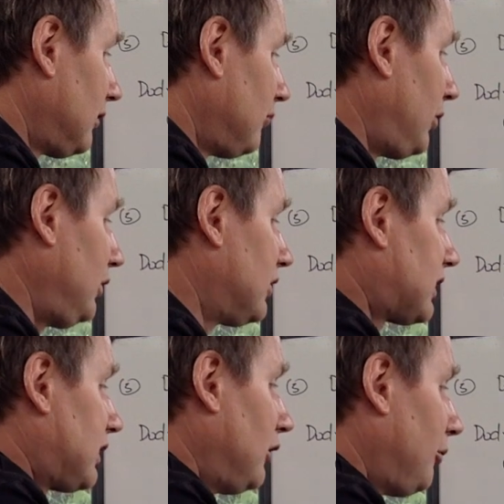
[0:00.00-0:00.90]
but you'd
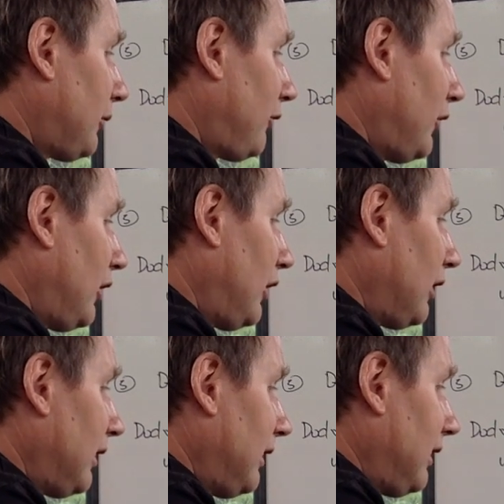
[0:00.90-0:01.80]
still prefer
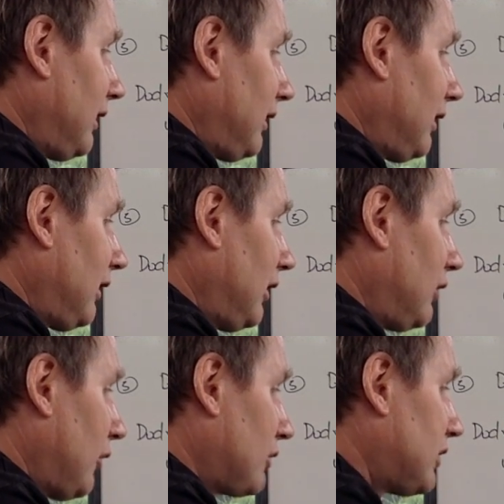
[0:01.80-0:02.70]
a
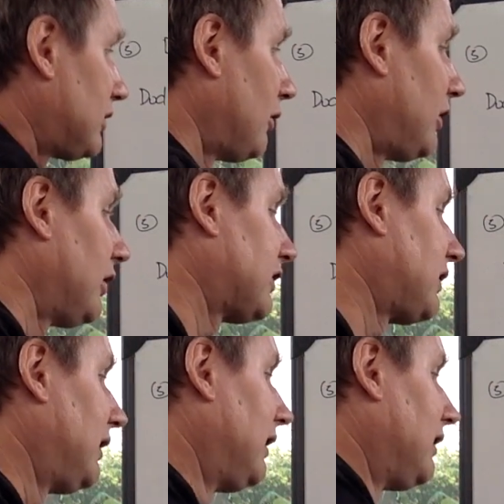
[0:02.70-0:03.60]
doctor to a
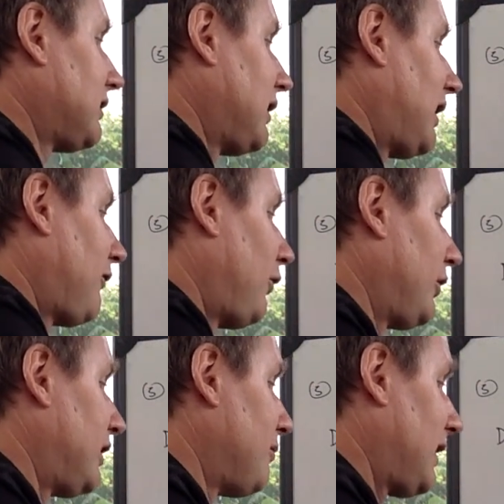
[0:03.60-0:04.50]
nurse. So therefore
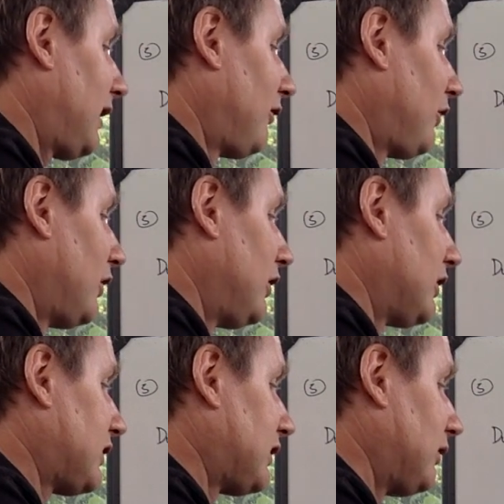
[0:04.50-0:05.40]
the demand for
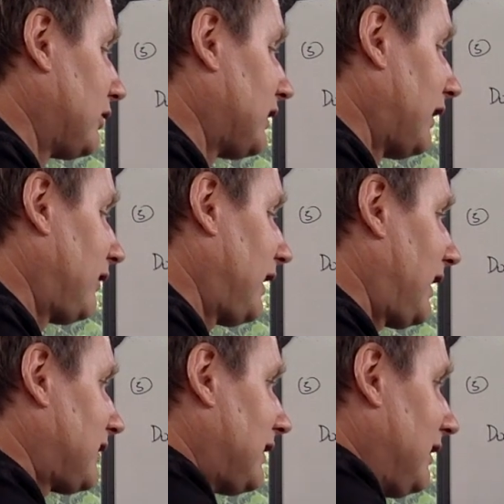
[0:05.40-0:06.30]
nurses looks like
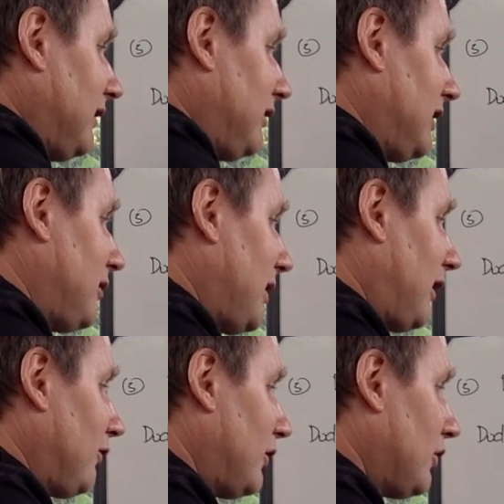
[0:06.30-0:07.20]
that, the
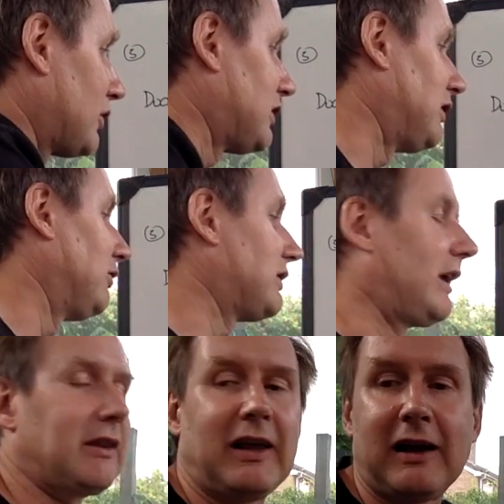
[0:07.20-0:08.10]
demand for doctors looks
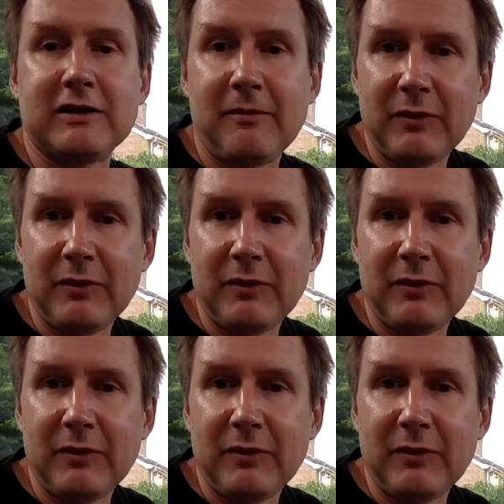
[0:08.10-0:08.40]
like that.